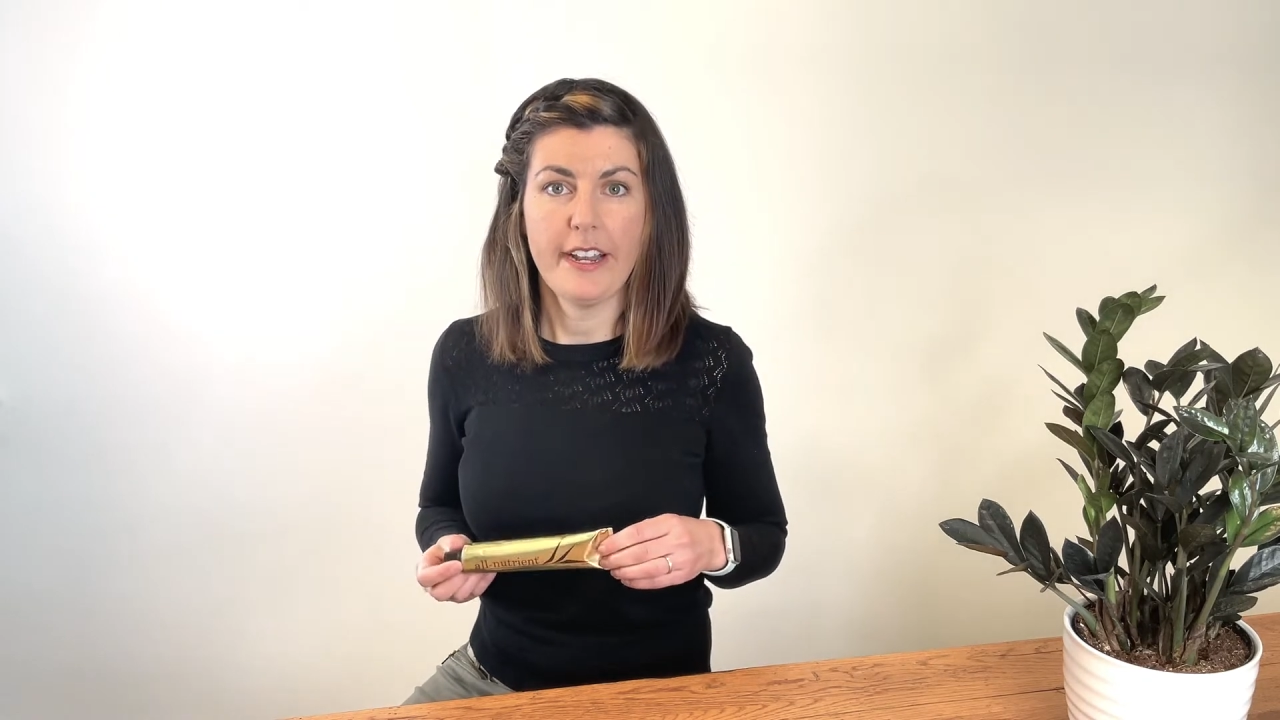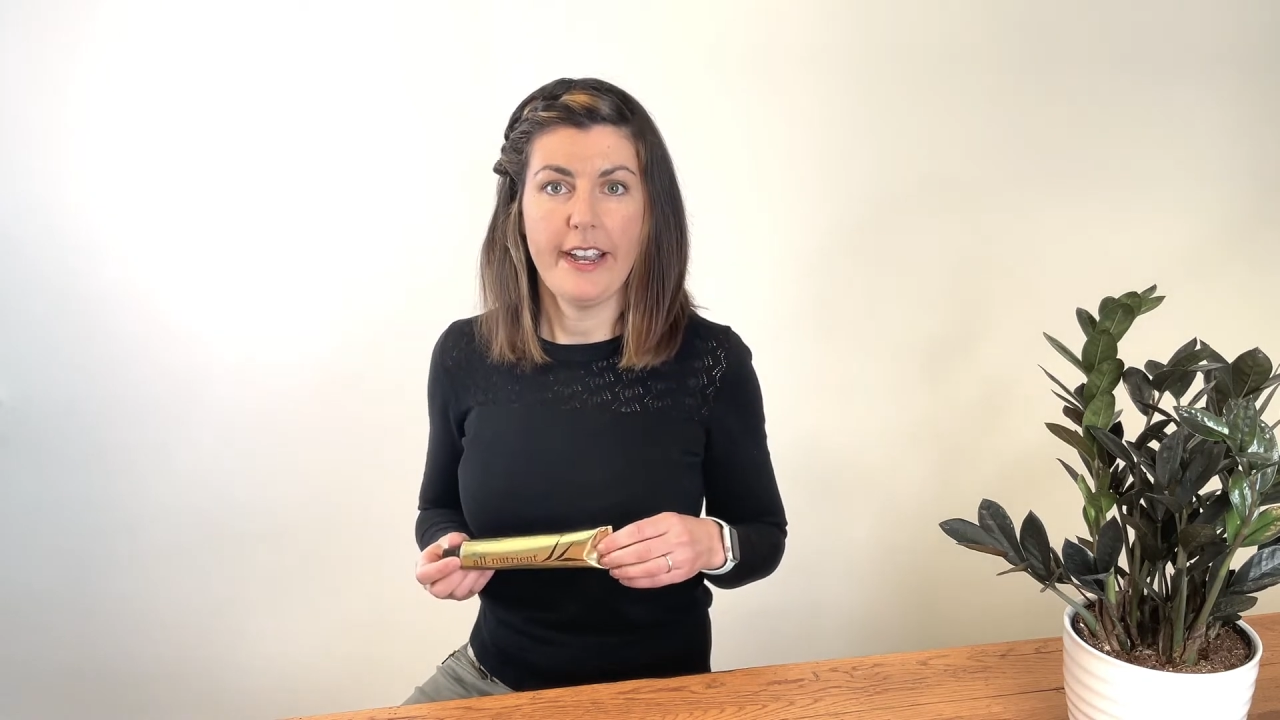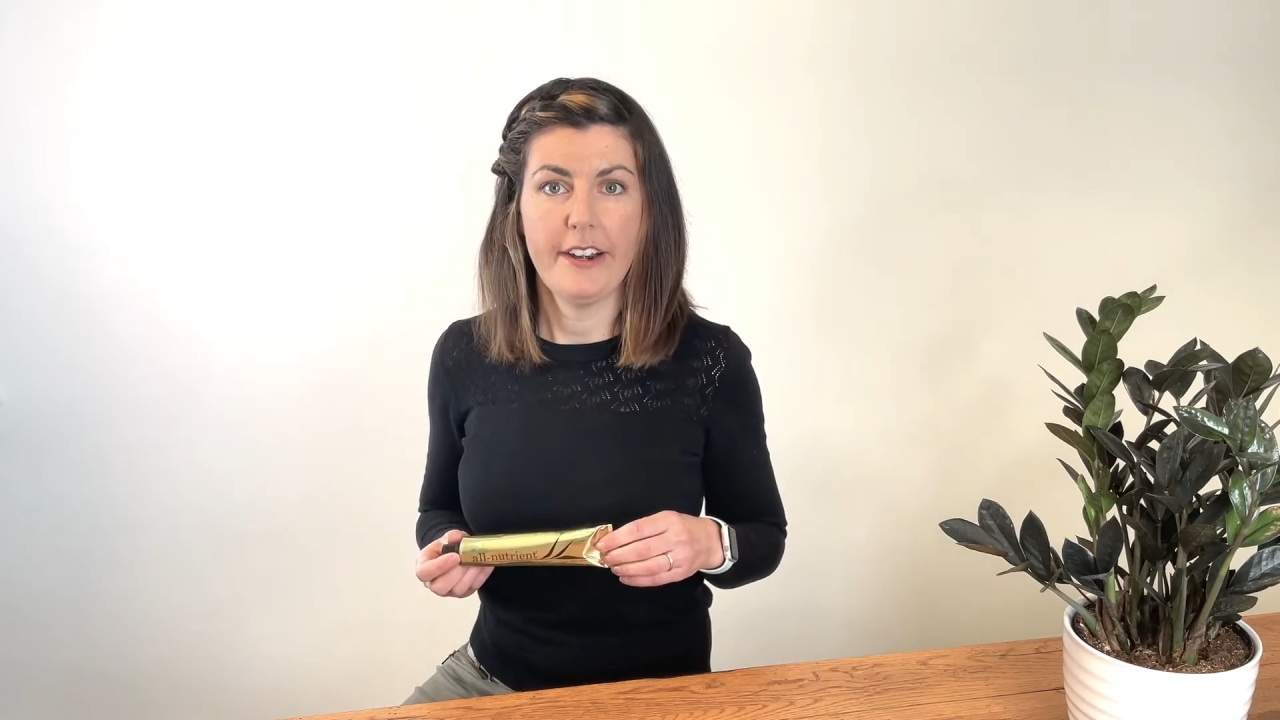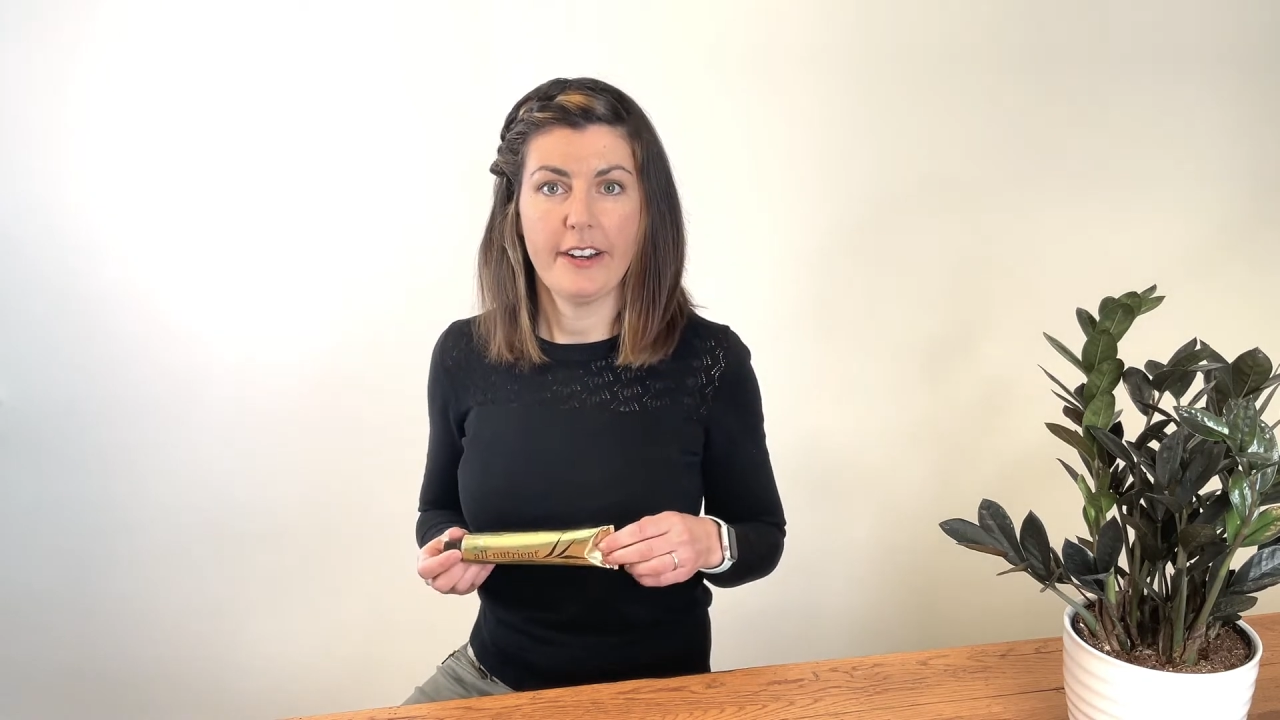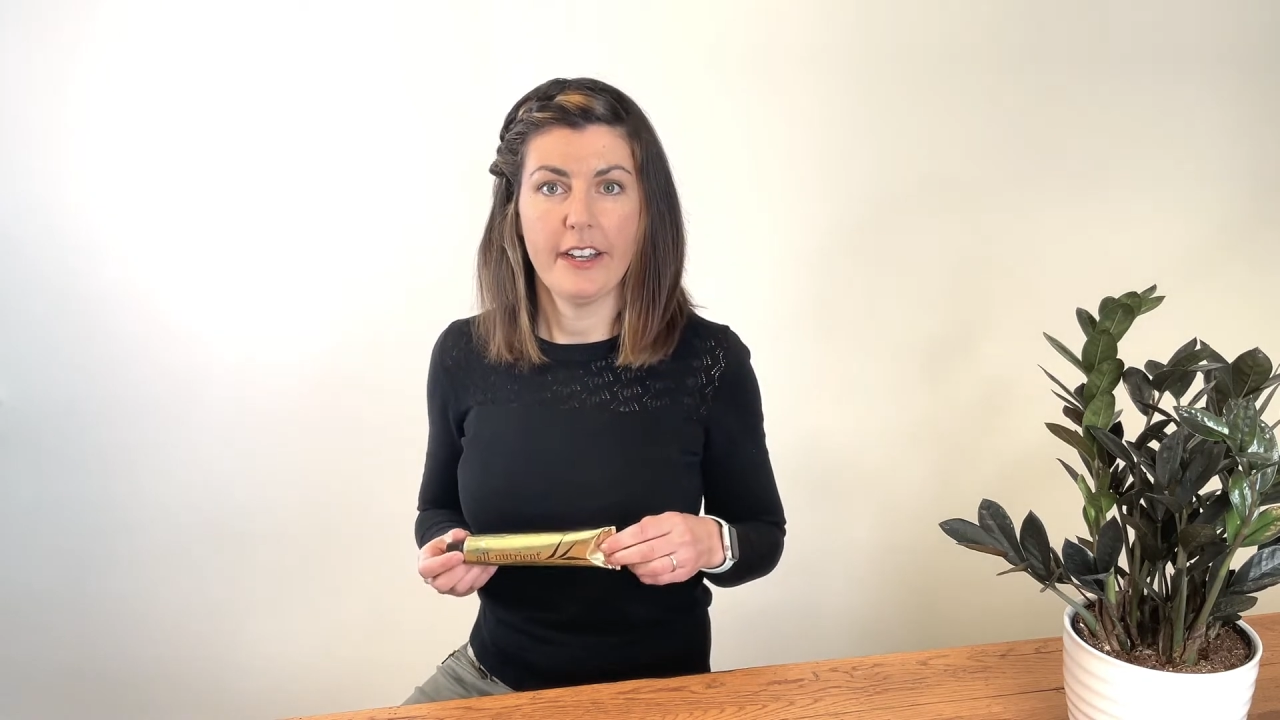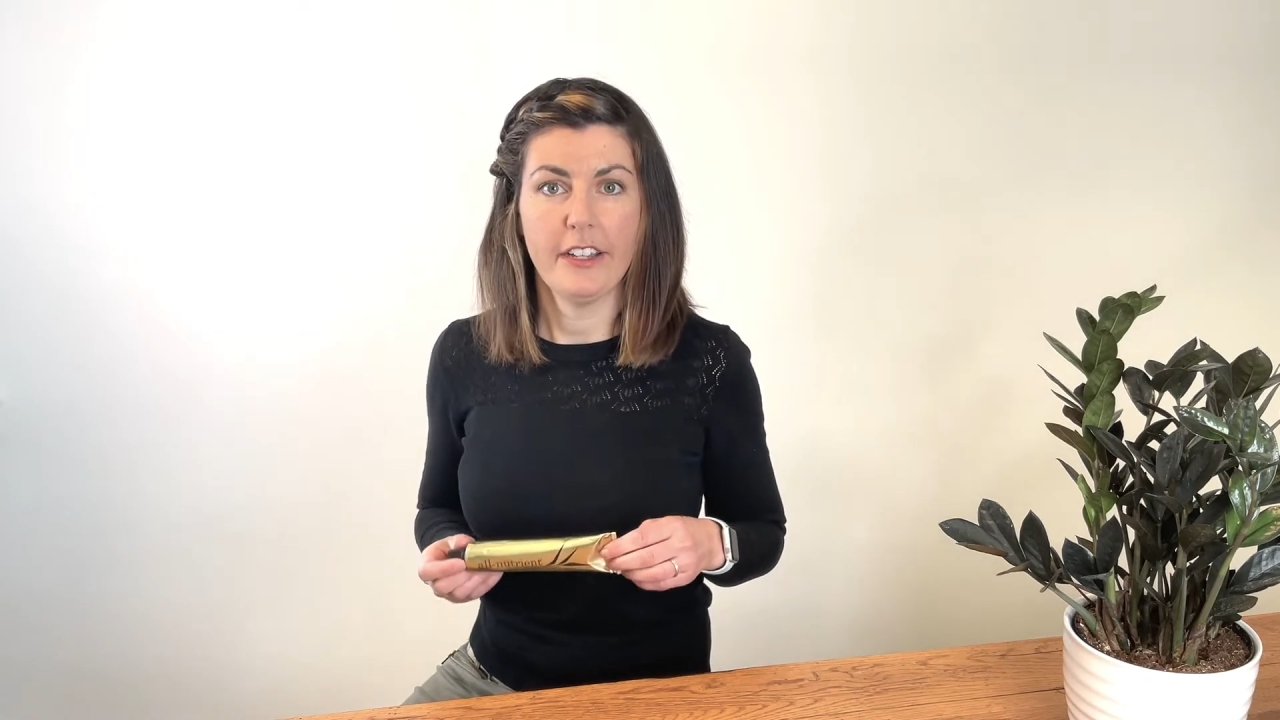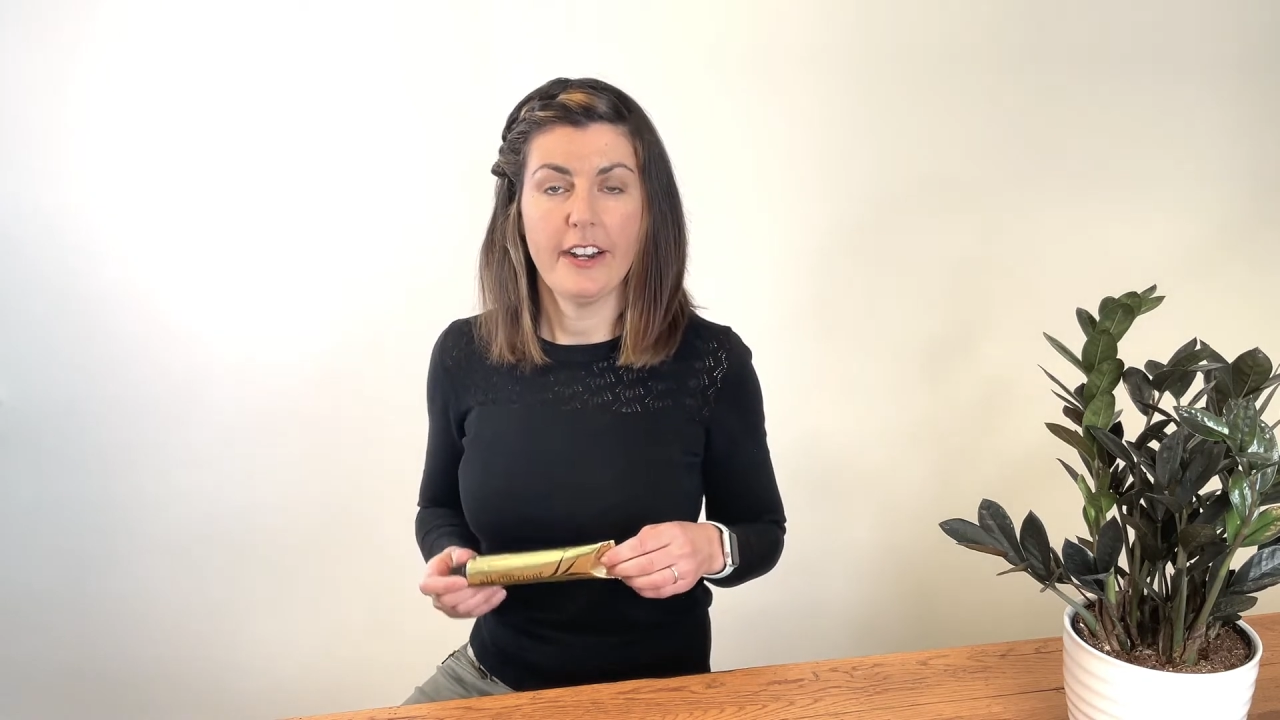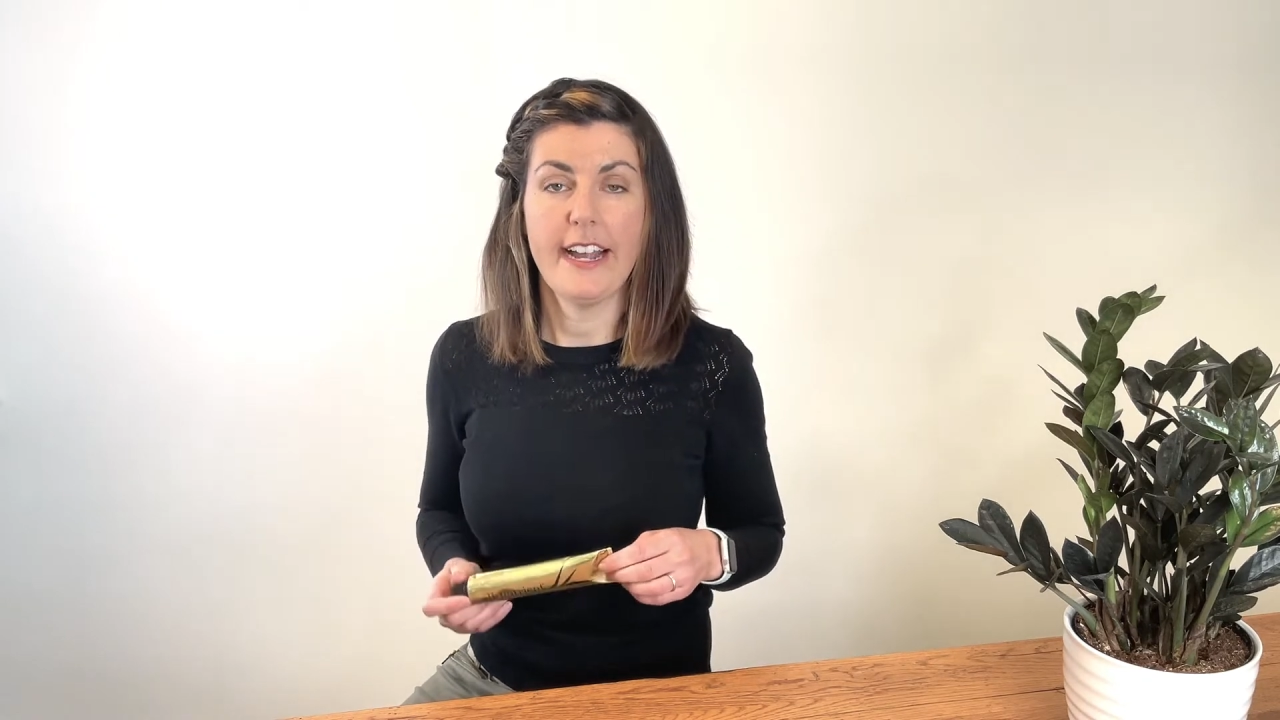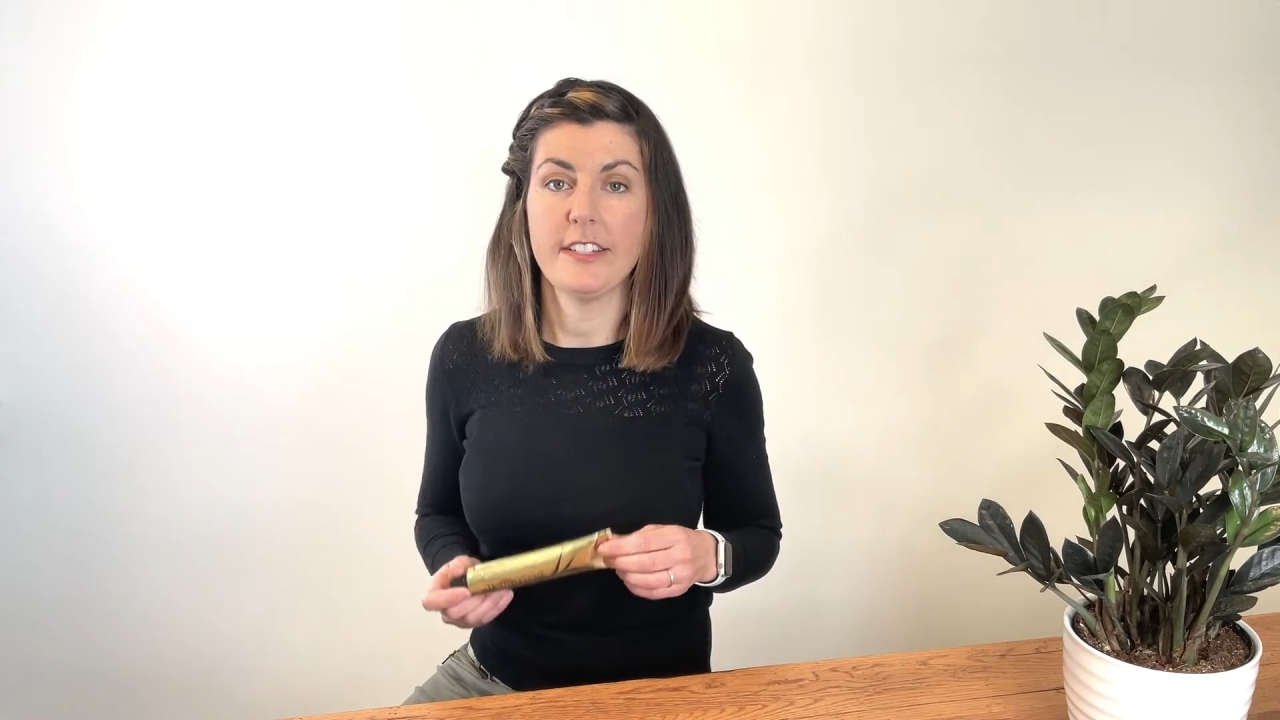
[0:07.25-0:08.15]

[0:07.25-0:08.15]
hair color has